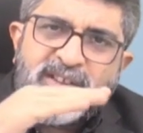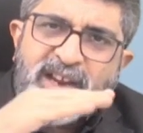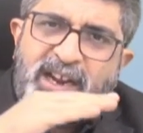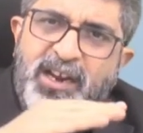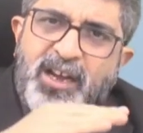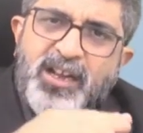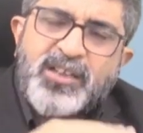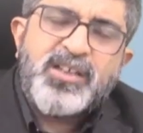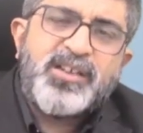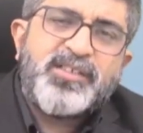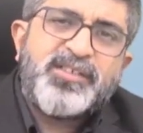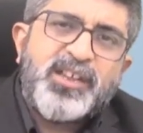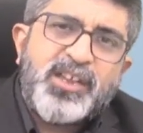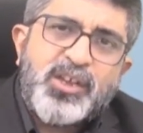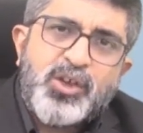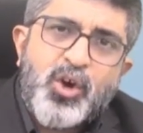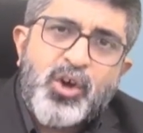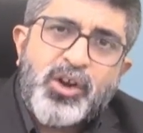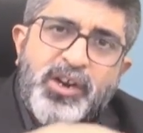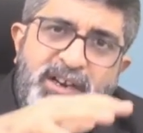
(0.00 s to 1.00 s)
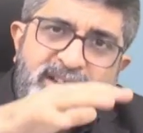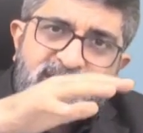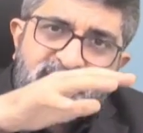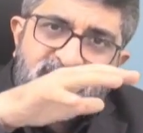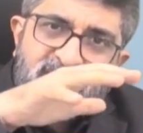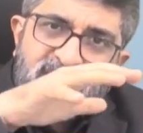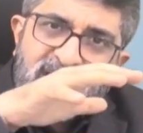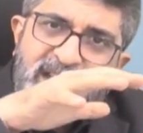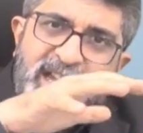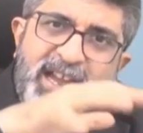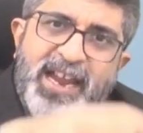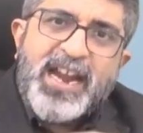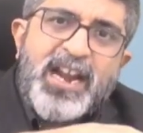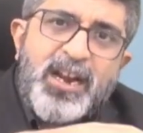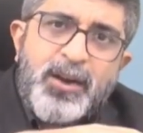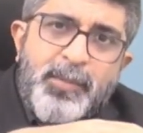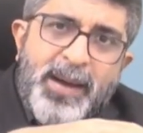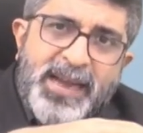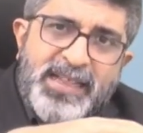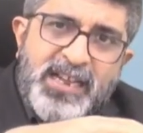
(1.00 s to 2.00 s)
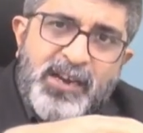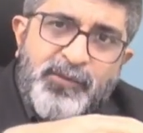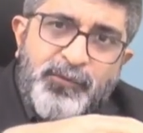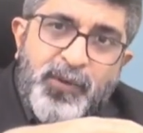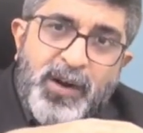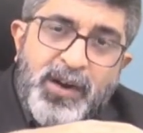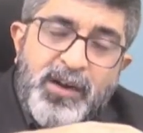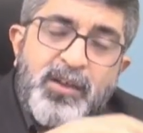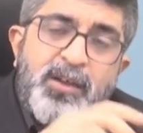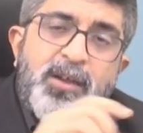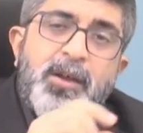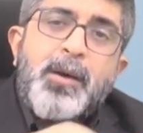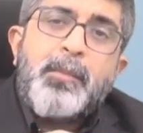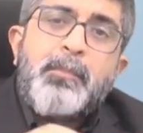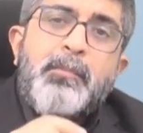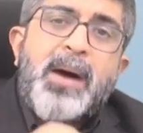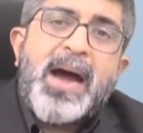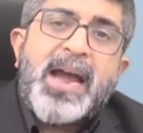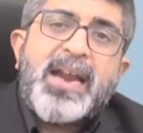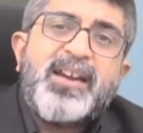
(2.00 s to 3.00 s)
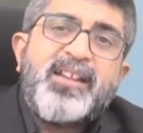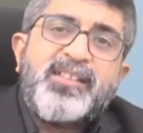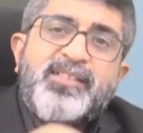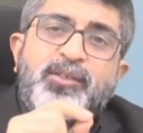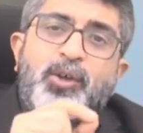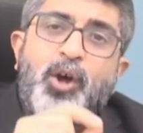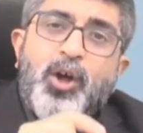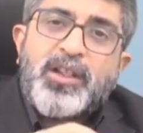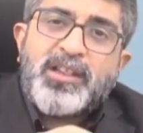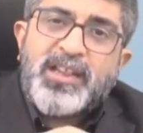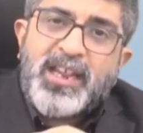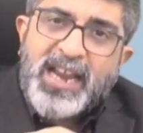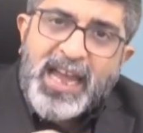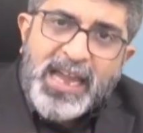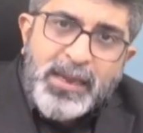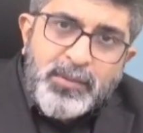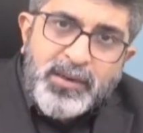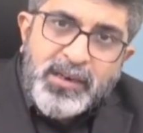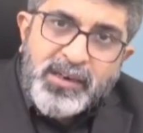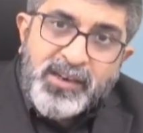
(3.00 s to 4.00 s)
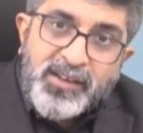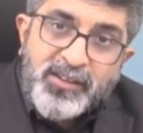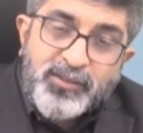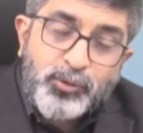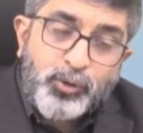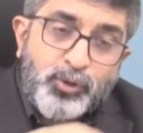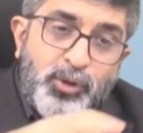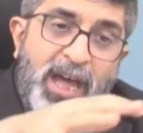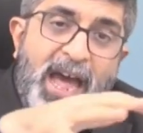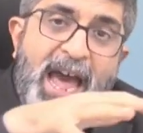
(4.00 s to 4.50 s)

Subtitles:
and other securities held by that fund minus all the liabilities. So the